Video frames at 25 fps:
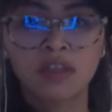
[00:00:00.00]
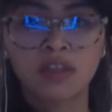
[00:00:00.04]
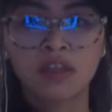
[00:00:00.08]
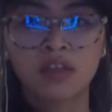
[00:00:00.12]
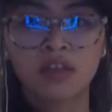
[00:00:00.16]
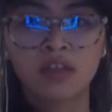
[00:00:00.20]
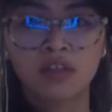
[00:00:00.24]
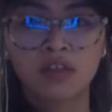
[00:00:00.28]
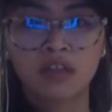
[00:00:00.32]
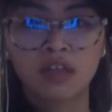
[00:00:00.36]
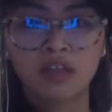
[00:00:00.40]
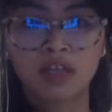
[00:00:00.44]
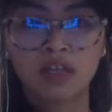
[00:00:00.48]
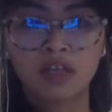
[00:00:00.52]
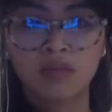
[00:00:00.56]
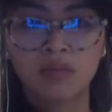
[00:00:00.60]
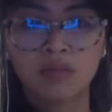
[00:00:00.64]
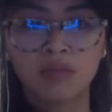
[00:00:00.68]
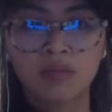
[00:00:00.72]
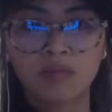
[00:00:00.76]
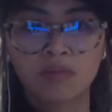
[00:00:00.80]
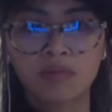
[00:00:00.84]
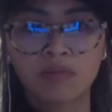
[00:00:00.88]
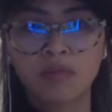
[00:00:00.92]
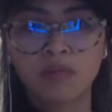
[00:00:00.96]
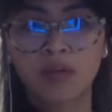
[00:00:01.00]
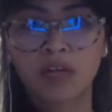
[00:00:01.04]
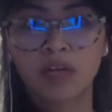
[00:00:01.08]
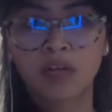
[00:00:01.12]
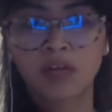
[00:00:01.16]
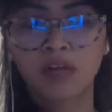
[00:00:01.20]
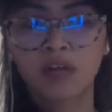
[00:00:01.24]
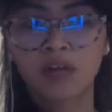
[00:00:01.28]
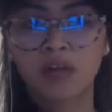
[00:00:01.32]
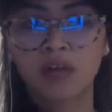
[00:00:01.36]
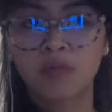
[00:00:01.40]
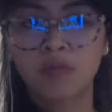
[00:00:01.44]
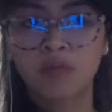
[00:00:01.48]

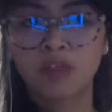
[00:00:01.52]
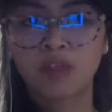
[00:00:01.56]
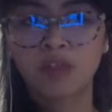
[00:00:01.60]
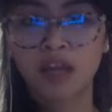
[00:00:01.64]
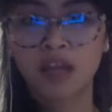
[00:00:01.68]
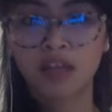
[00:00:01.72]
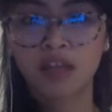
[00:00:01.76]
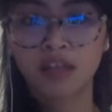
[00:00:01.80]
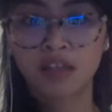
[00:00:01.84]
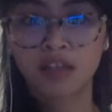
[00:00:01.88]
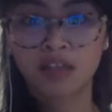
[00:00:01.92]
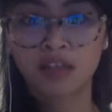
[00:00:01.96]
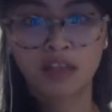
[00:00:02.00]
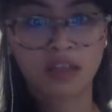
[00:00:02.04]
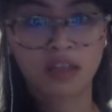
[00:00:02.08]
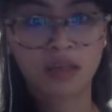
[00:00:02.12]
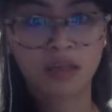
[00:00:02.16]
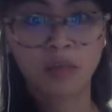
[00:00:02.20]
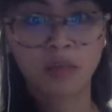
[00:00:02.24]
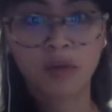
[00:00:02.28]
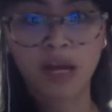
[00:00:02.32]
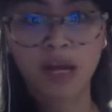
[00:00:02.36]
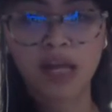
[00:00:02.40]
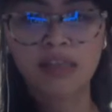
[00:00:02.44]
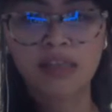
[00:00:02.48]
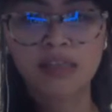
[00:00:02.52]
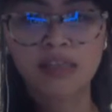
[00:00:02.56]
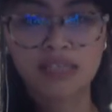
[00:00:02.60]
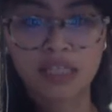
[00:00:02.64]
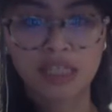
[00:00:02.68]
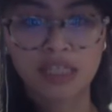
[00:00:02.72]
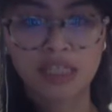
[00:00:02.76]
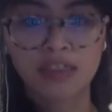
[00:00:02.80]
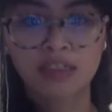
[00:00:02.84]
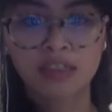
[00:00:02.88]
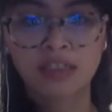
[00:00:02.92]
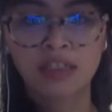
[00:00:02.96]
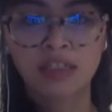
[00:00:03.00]
partner up with other like brands
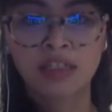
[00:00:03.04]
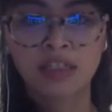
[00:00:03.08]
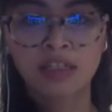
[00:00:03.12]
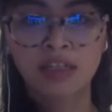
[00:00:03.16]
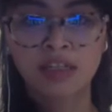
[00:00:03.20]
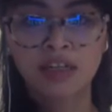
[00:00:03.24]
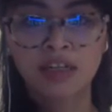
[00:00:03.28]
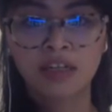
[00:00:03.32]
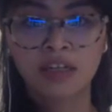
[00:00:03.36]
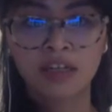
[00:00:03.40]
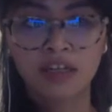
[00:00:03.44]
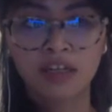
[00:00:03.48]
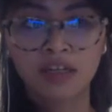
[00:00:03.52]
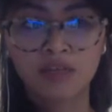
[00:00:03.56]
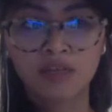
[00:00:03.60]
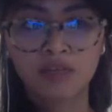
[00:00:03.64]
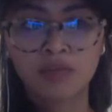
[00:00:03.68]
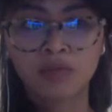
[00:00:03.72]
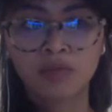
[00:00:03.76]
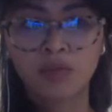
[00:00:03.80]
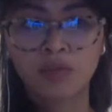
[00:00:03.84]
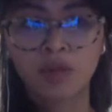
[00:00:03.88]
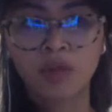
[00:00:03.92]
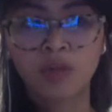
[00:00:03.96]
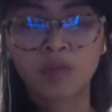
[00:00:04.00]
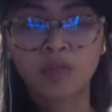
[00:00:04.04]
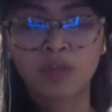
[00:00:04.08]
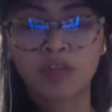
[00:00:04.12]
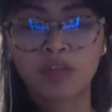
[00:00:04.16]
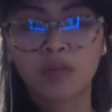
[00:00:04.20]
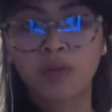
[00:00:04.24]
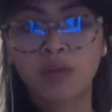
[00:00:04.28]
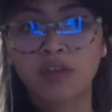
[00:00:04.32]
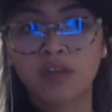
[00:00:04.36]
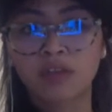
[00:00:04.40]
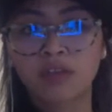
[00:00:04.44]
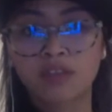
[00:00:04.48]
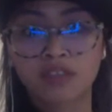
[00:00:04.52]
and work with
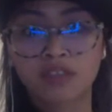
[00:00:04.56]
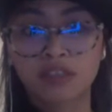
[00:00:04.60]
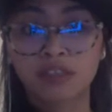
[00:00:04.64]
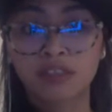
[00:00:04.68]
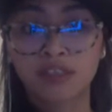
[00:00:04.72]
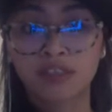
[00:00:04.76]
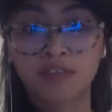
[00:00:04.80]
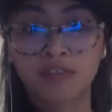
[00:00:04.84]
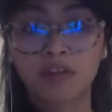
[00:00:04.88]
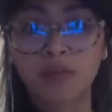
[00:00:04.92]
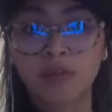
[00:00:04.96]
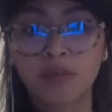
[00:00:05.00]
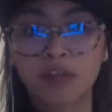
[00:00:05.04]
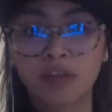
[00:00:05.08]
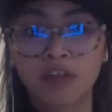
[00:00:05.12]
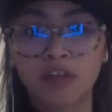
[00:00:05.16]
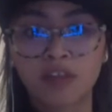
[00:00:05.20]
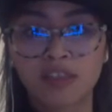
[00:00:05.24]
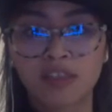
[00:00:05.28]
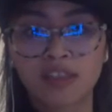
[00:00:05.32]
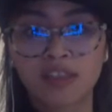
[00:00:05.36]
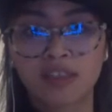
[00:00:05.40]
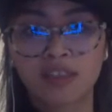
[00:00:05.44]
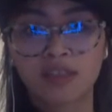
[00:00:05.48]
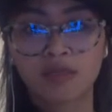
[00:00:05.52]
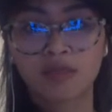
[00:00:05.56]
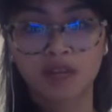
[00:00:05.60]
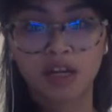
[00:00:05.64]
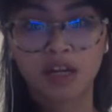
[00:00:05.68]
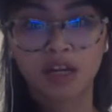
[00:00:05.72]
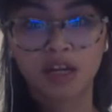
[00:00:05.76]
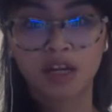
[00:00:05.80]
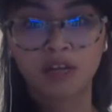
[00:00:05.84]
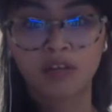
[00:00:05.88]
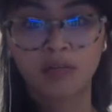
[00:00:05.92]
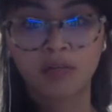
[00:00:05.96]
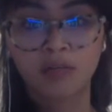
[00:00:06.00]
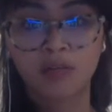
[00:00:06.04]
them on developing the content where
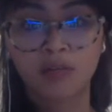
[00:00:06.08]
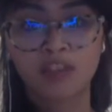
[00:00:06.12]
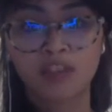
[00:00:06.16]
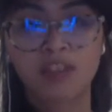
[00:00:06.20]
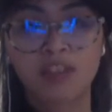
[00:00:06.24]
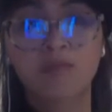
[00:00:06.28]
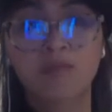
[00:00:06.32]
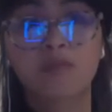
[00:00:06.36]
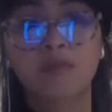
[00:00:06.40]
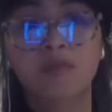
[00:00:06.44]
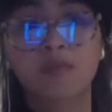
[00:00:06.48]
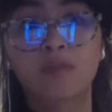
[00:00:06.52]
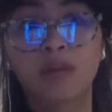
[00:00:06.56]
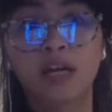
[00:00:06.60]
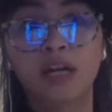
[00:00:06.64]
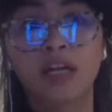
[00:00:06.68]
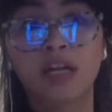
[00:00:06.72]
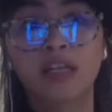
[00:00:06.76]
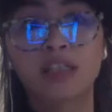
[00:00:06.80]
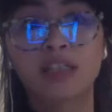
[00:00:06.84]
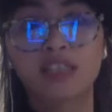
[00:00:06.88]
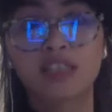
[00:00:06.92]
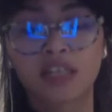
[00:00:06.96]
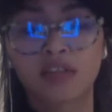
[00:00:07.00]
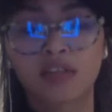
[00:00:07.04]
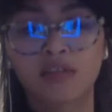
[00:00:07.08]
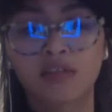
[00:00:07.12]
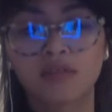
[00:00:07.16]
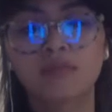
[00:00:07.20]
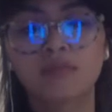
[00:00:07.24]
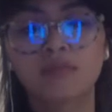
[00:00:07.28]
I could push them through my channel.